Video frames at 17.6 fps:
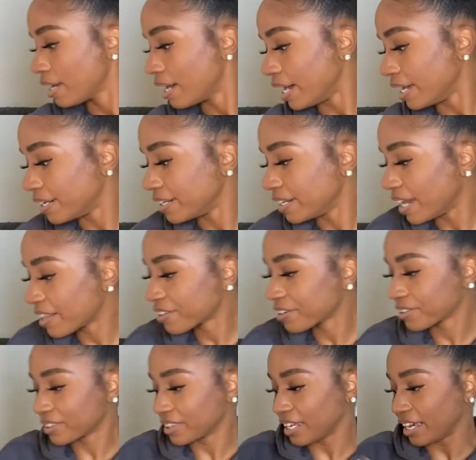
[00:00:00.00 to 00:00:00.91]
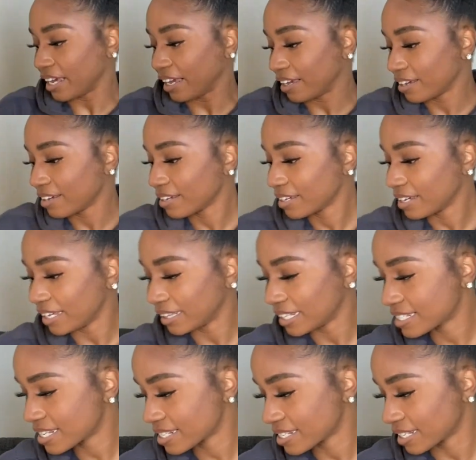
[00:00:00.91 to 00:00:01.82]
Another thing, and
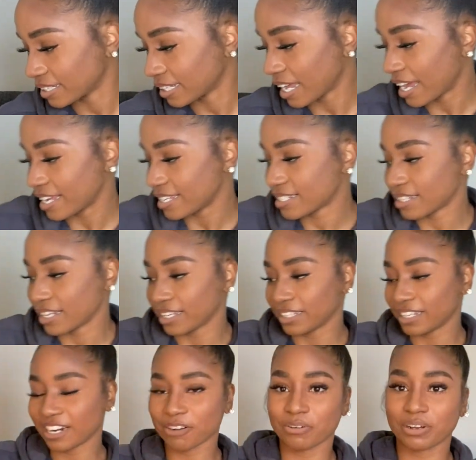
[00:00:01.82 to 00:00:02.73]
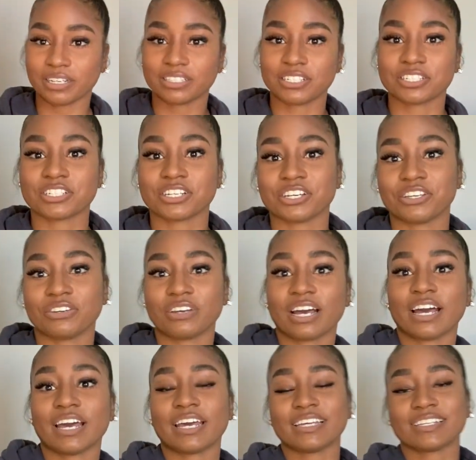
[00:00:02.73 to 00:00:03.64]
this is the last thing that I wanted to show you
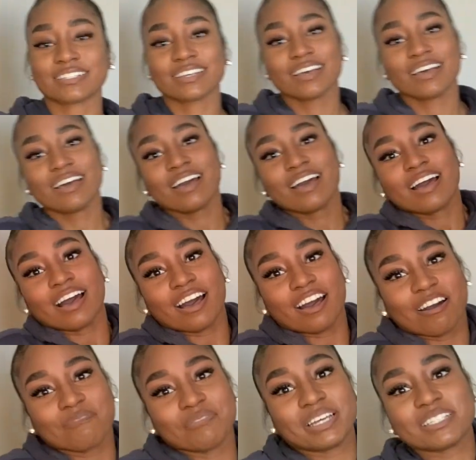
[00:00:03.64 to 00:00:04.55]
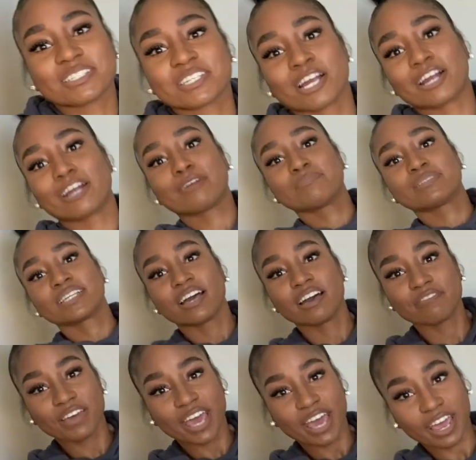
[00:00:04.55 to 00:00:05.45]
guys, in terms
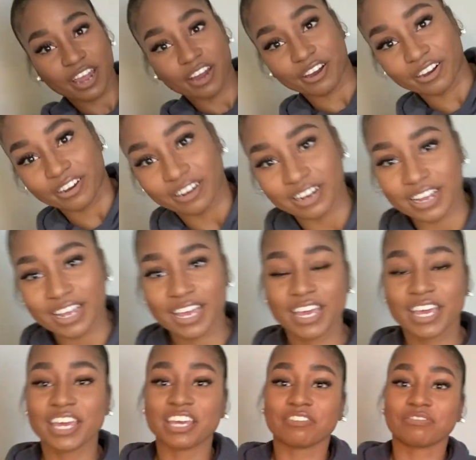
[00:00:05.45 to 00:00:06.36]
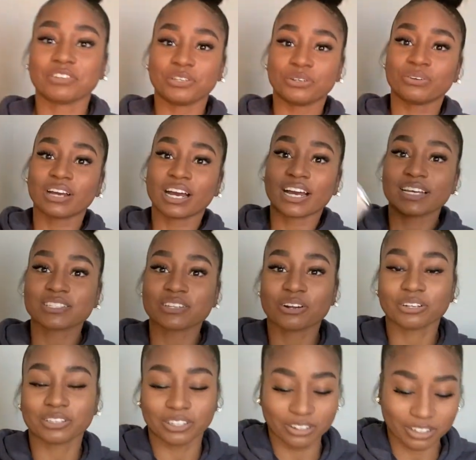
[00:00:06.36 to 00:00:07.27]
of hair, if you guys
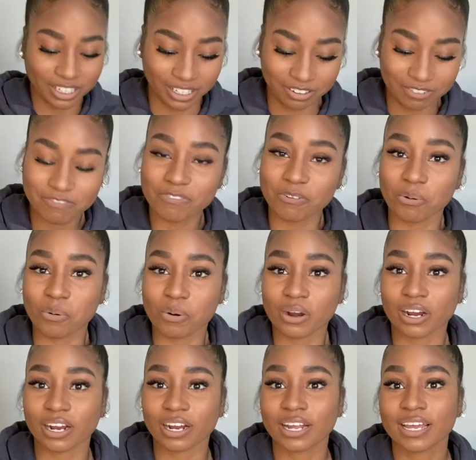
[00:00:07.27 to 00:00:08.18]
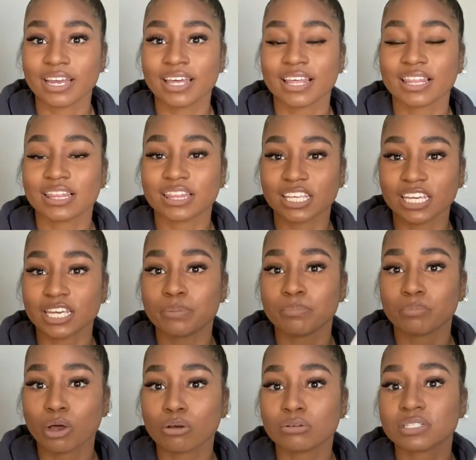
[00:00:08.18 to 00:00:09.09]
are looking for the
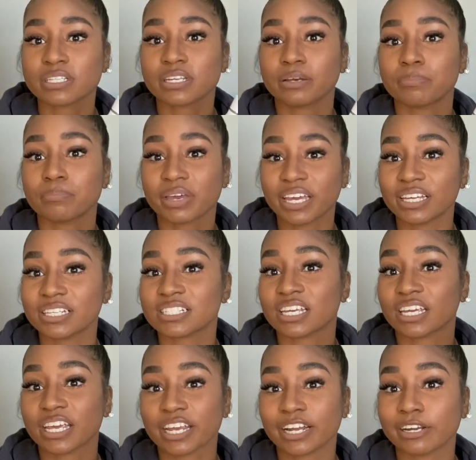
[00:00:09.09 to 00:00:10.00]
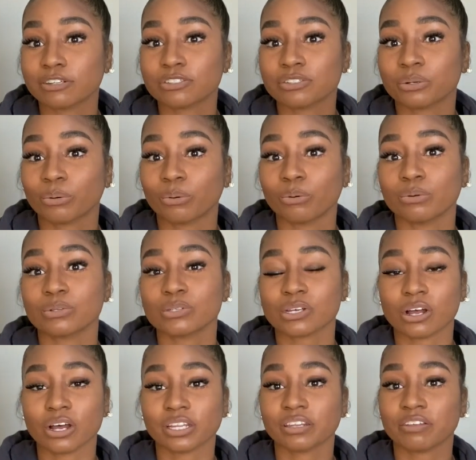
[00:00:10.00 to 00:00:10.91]
most amazing hair tools
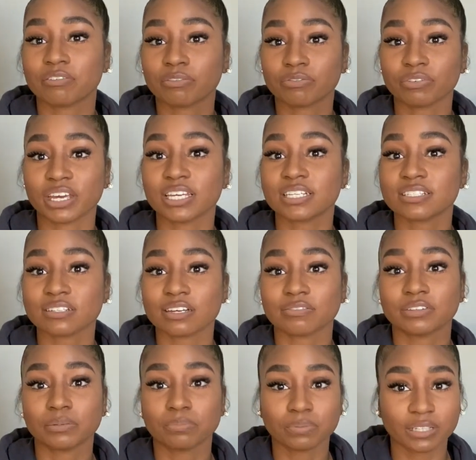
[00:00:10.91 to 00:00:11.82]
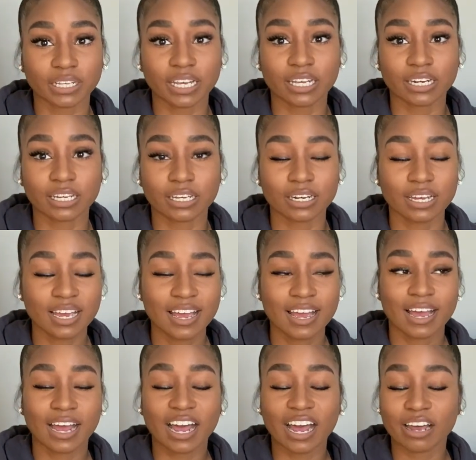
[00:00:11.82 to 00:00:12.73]
on the face of the planet,
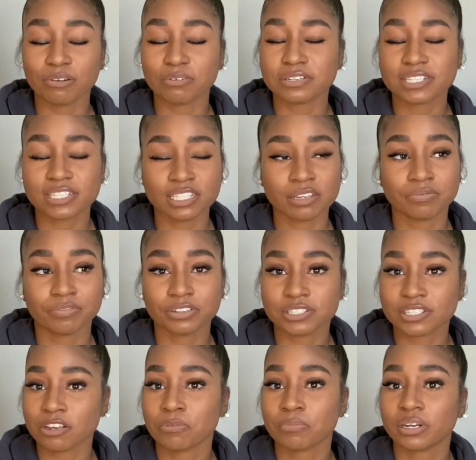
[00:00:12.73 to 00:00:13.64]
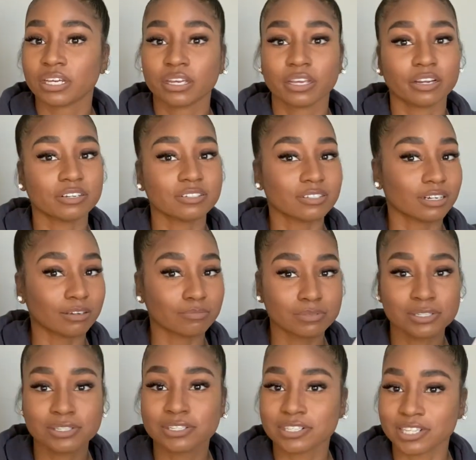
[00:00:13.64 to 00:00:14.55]
I was asleep for so many years and I'm
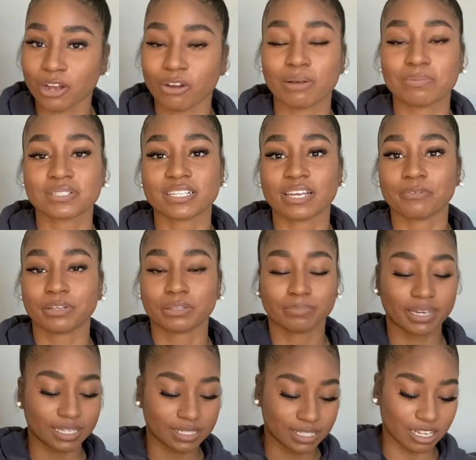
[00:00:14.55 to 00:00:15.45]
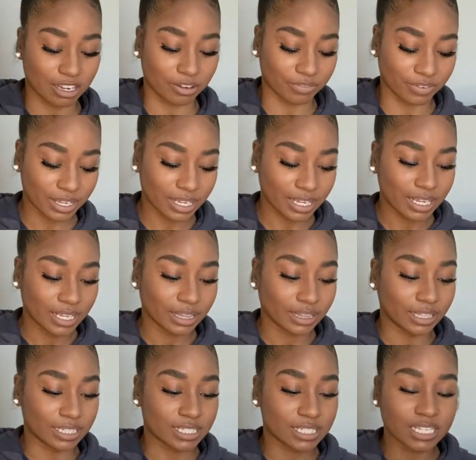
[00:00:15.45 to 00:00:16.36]
so upset with myself.
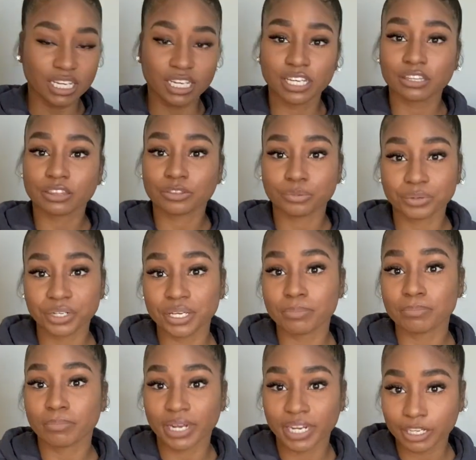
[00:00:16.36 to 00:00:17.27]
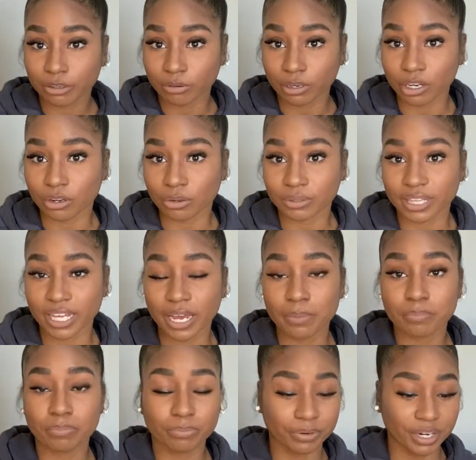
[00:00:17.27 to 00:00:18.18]
The T3 Micro,
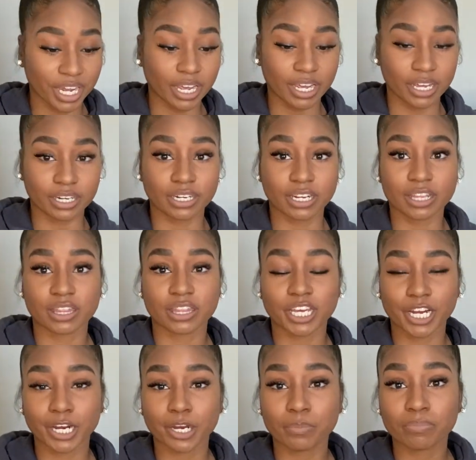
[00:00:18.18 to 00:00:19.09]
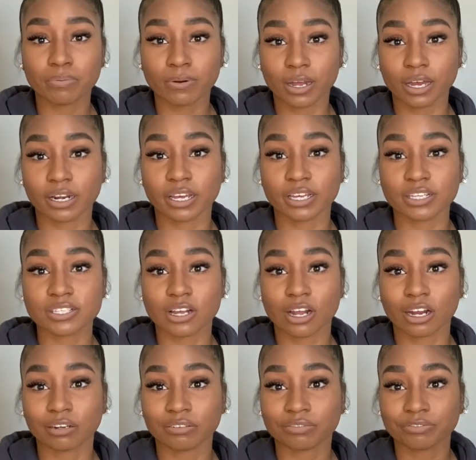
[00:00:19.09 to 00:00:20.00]
that brand, their products
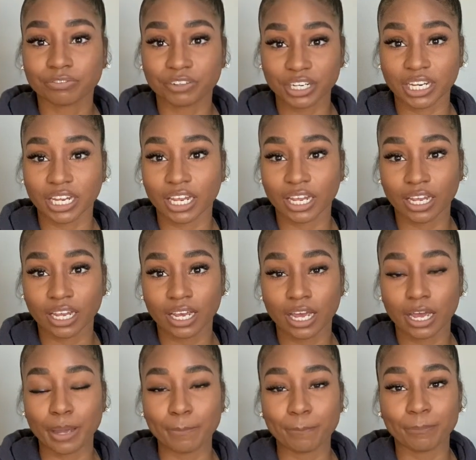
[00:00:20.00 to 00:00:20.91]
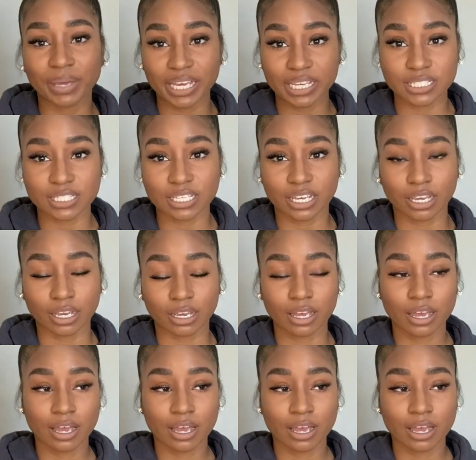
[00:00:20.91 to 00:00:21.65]
are freaking amazing.